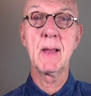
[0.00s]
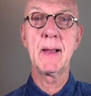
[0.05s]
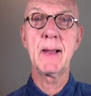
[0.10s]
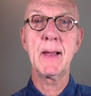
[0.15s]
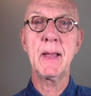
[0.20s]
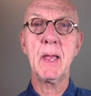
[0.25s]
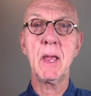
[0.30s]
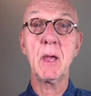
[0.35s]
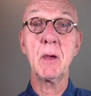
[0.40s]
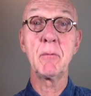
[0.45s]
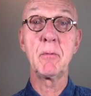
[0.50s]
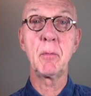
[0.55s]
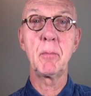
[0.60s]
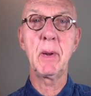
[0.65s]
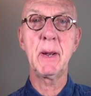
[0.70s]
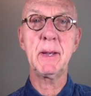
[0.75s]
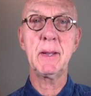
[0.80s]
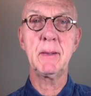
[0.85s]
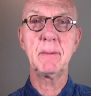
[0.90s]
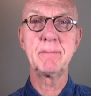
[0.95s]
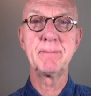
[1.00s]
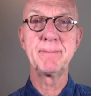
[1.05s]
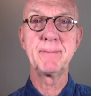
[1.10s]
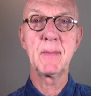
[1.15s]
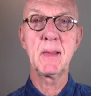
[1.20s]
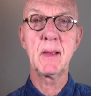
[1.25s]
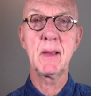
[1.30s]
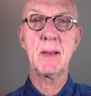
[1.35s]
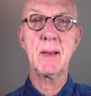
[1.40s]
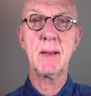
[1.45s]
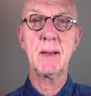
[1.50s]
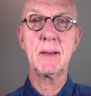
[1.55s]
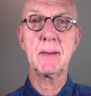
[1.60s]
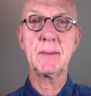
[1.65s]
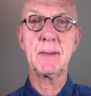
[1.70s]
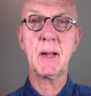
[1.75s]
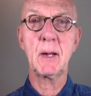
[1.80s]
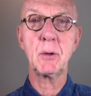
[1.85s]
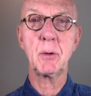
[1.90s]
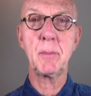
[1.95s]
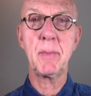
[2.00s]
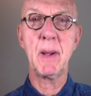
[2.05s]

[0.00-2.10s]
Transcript: Hey everybody, Dr.